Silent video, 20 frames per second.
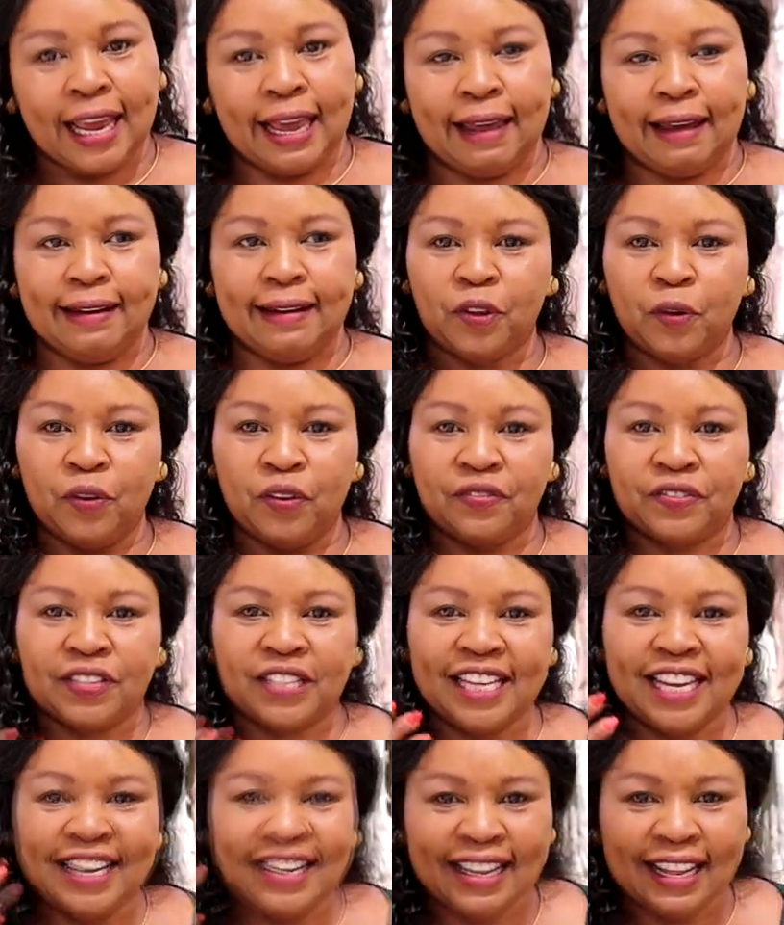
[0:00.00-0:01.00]
And we've
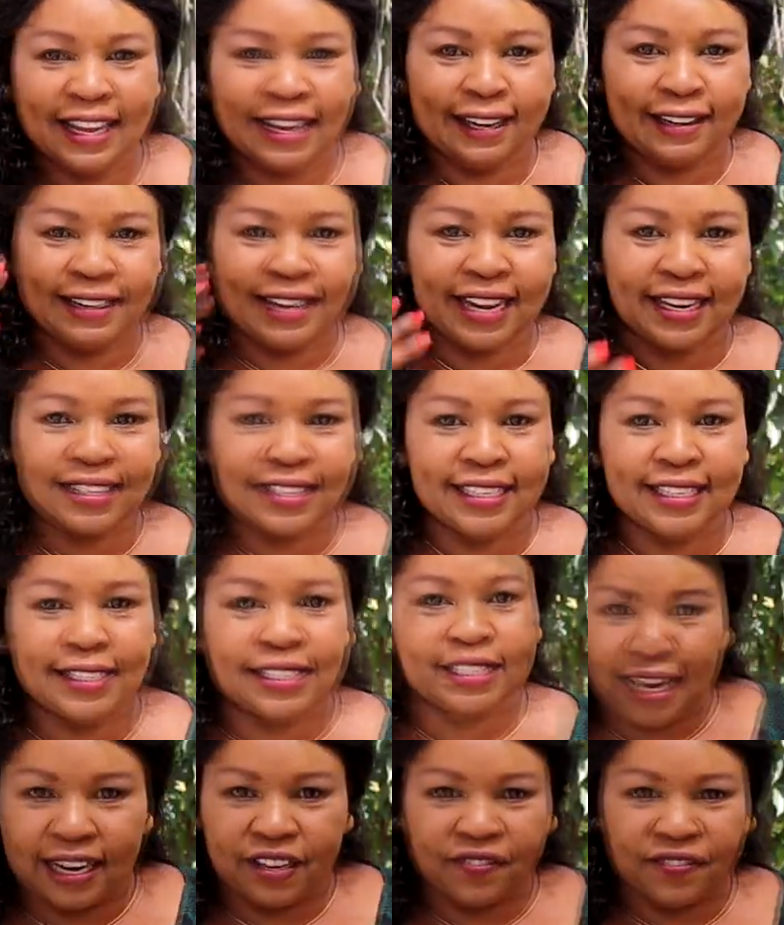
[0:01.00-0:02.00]
seen the
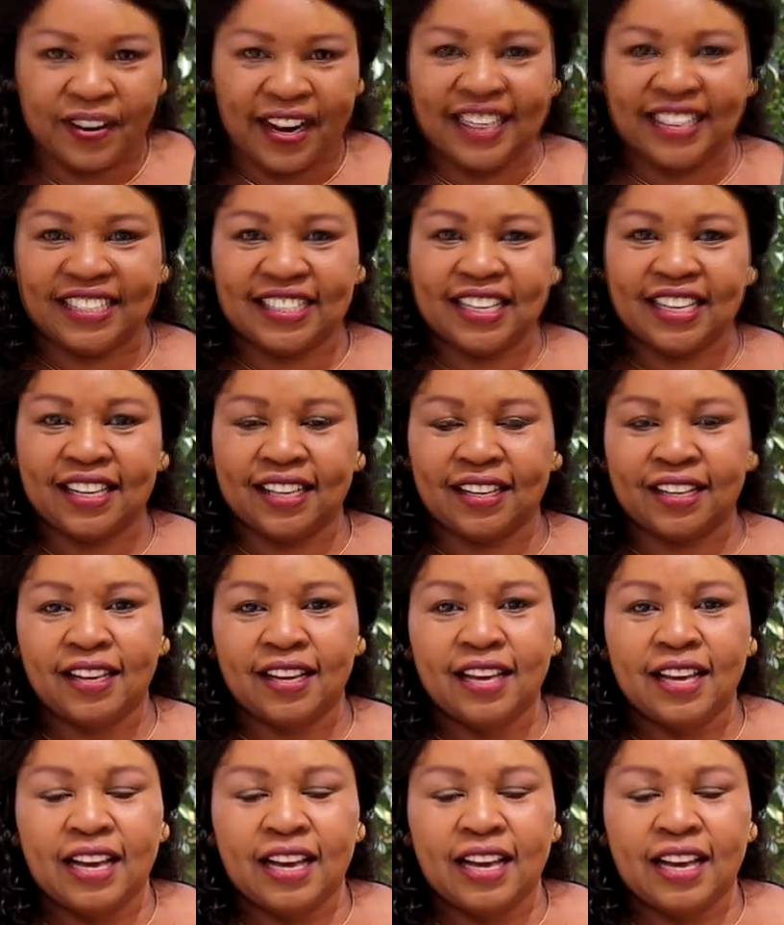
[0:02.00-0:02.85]
dentist advising